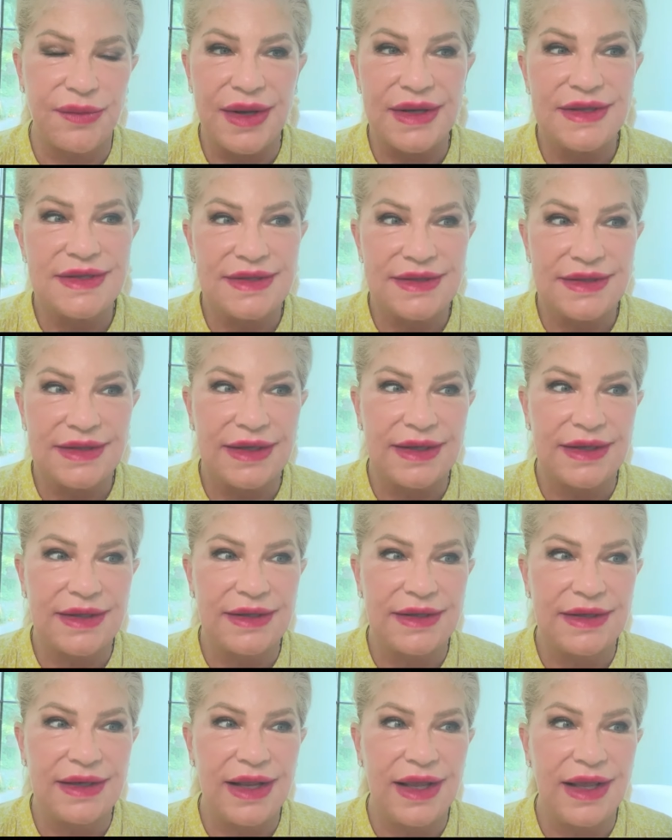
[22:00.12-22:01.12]
my
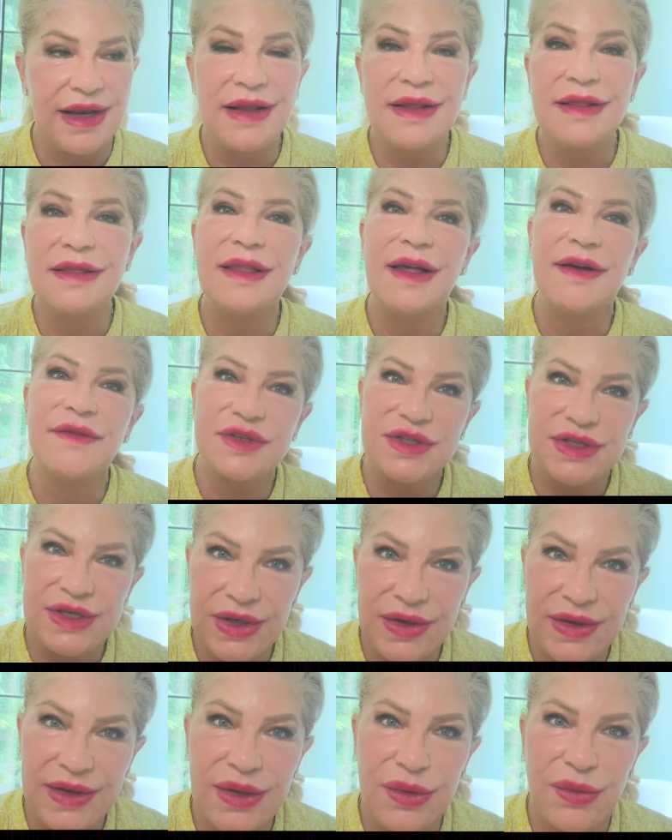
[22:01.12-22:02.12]
skin and I love
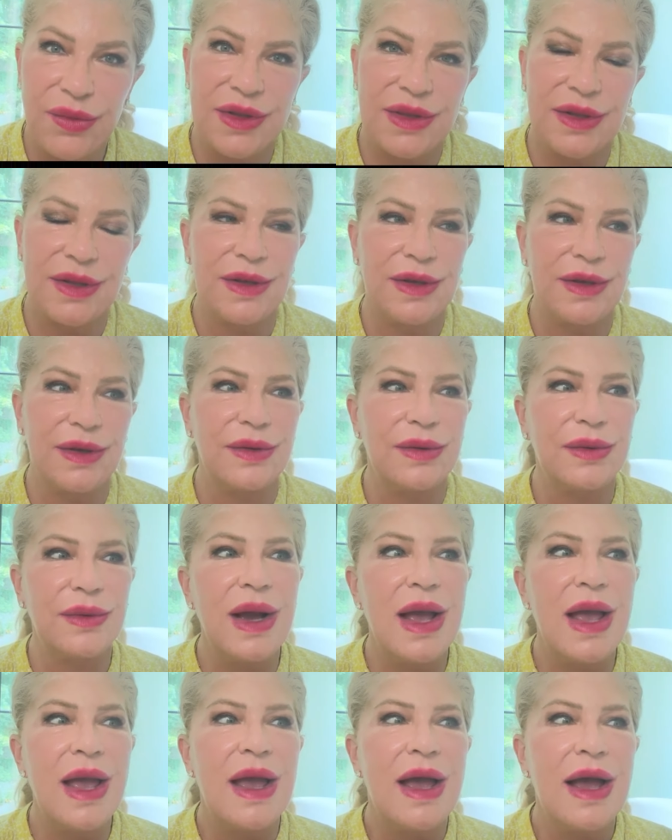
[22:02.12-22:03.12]
sharing it with you
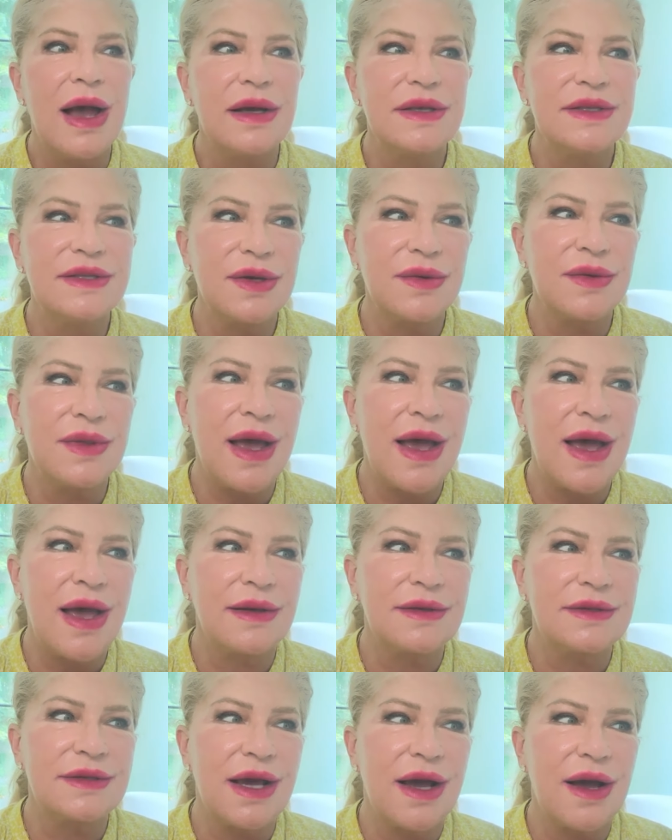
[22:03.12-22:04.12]
so
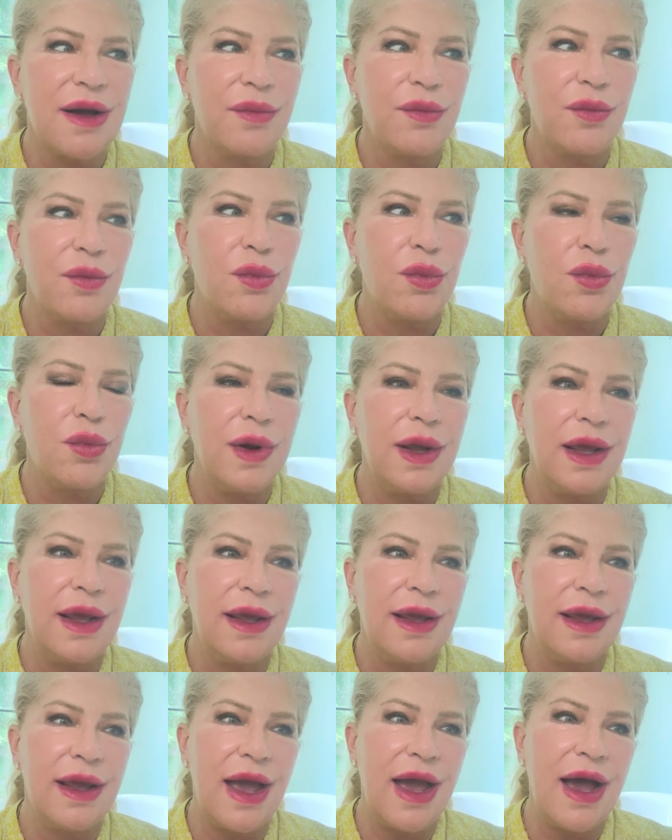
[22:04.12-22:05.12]
that um,
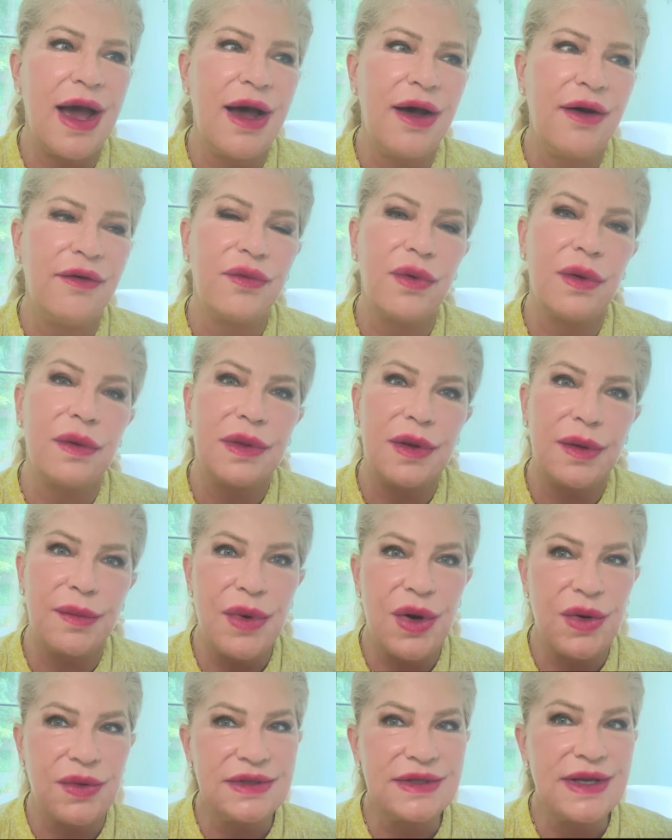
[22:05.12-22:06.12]
we have the
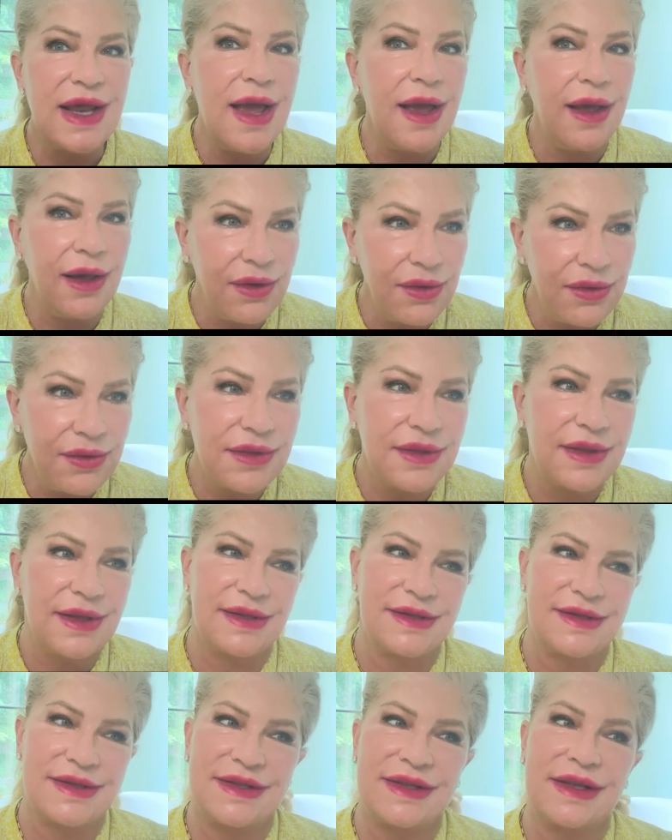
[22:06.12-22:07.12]
most
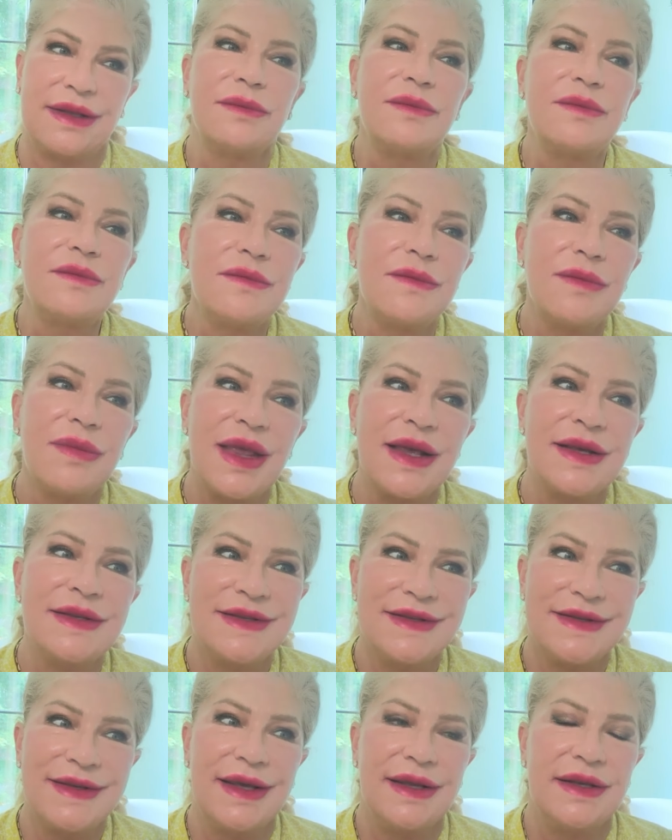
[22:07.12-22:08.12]
healthy
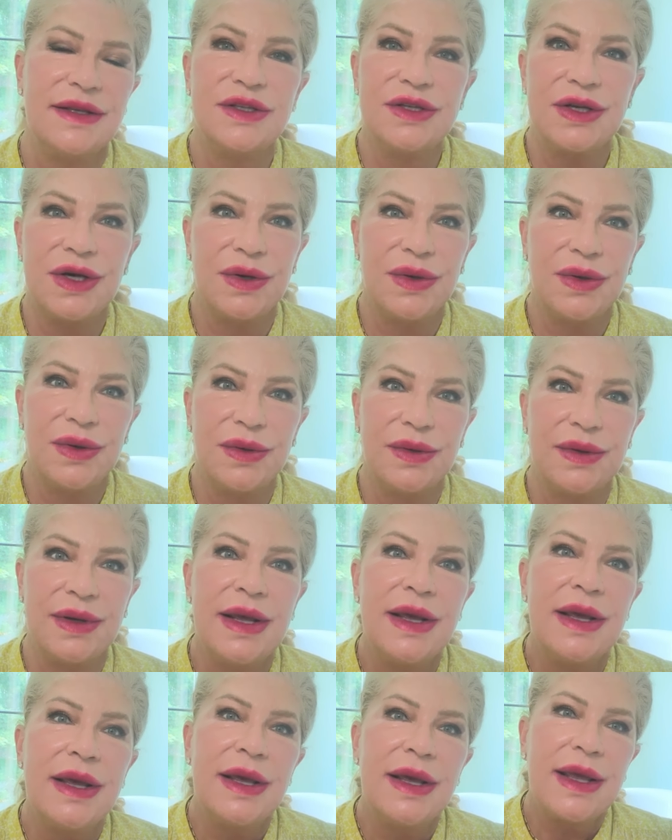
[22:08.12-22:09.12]
skin tone
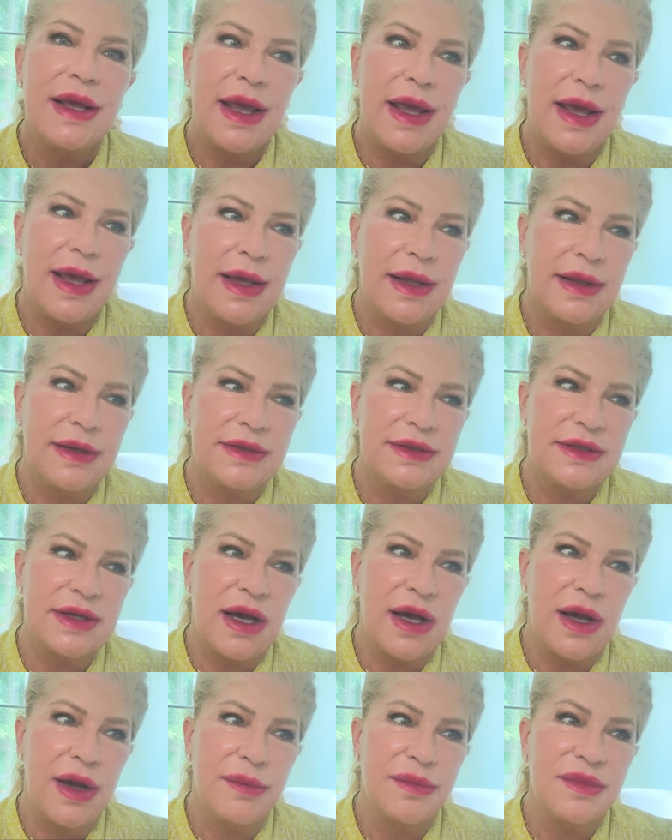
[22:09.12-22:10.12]
and
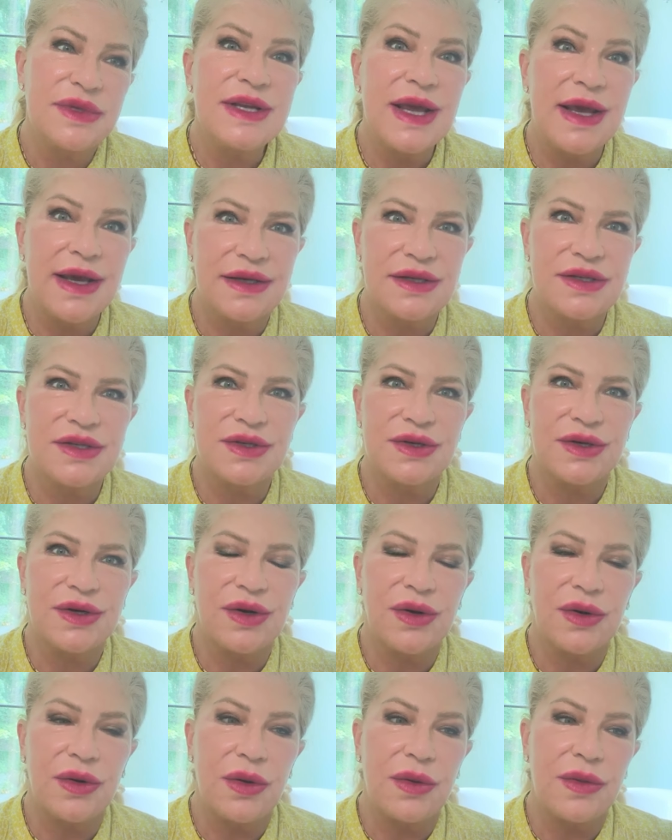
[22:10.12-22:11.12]
um,
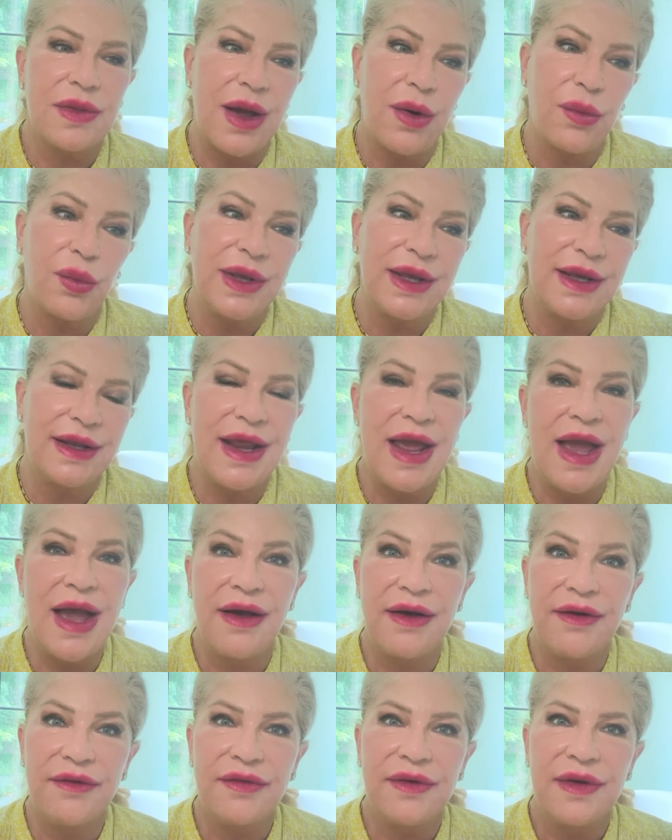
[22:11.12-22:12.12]
texture that we can
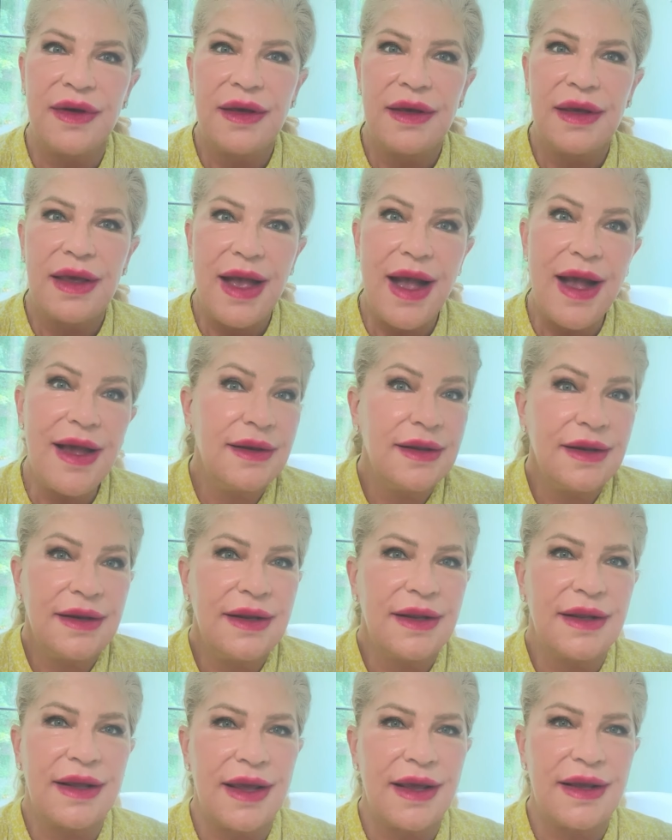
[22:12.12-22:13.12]
have at
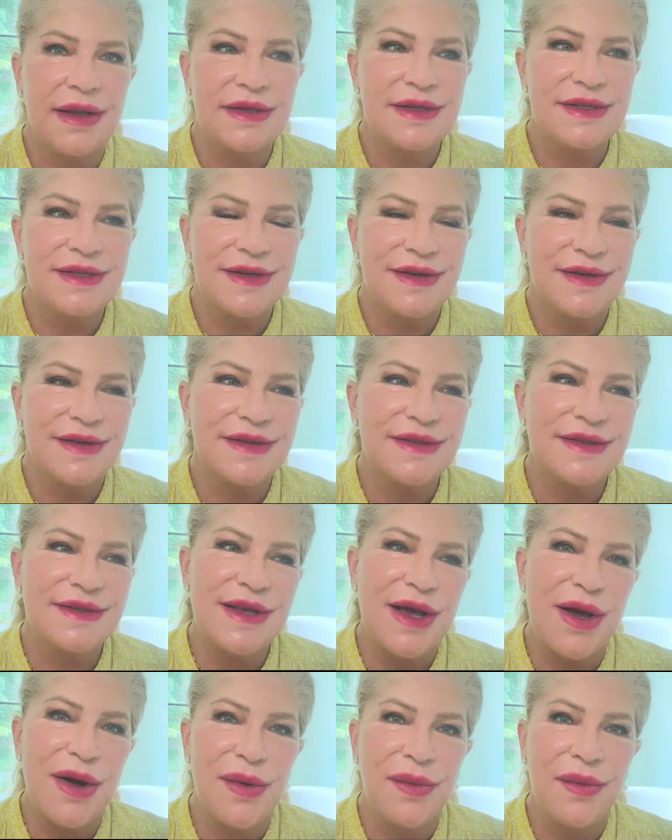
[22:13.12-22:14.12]
any age.
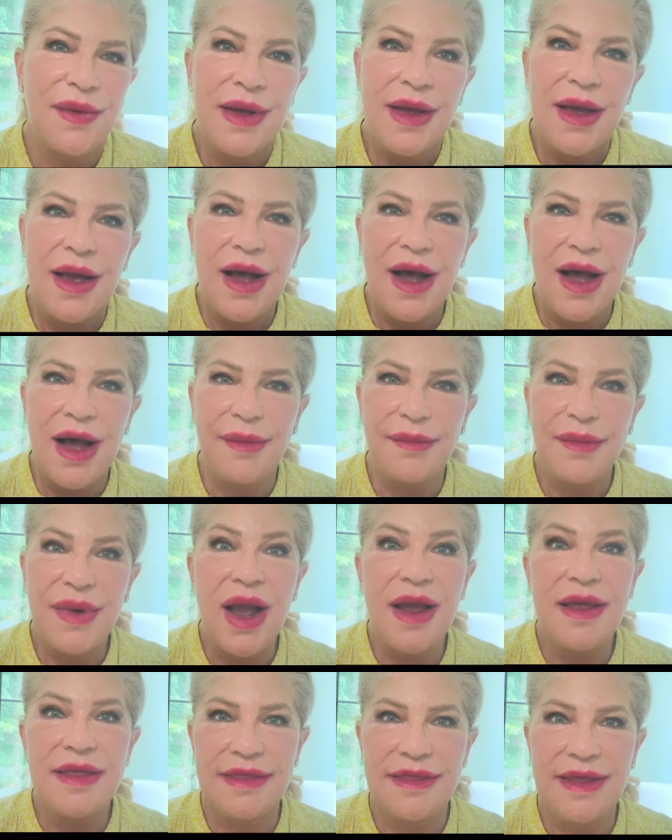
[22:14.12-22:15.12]
So um,
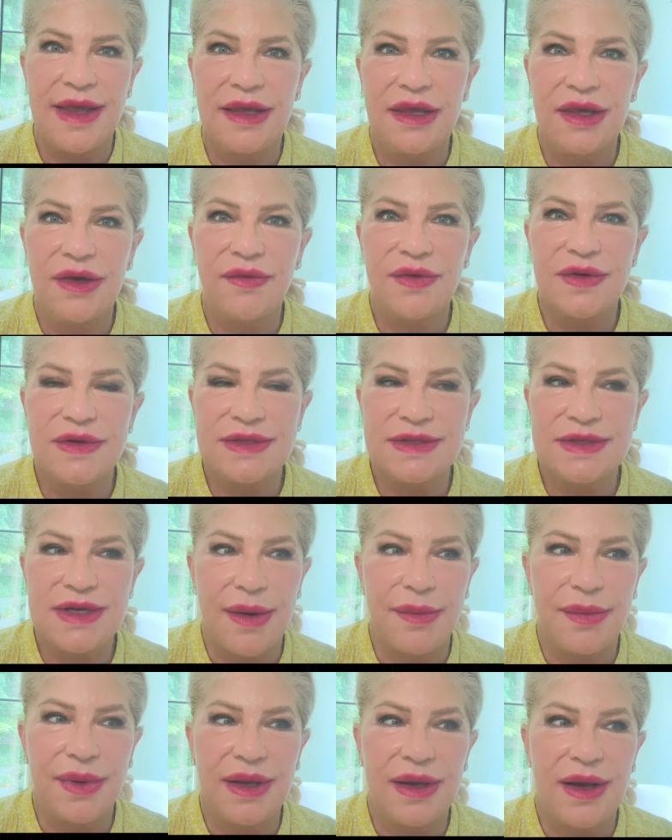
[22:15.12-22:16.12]
I thank you for
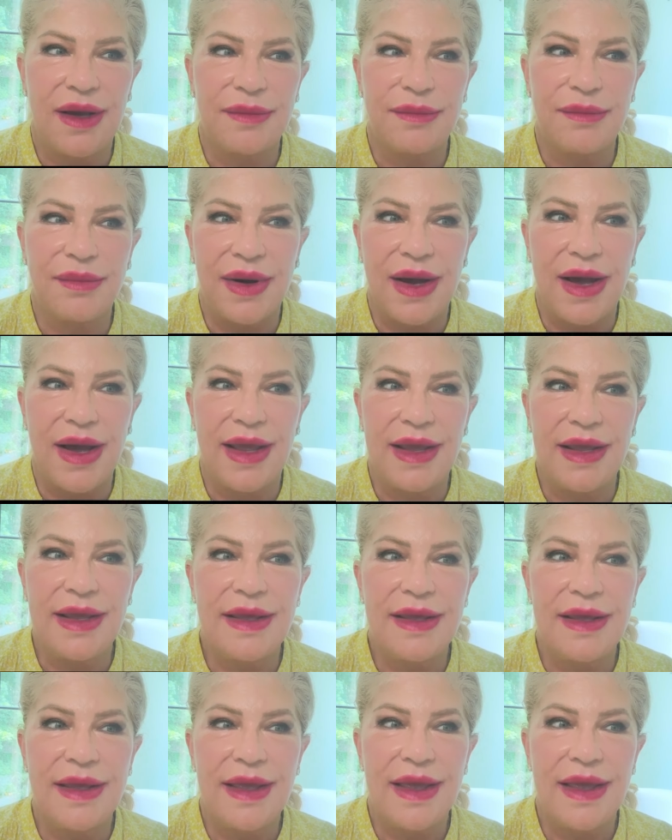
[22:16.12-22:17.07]
stopping on by.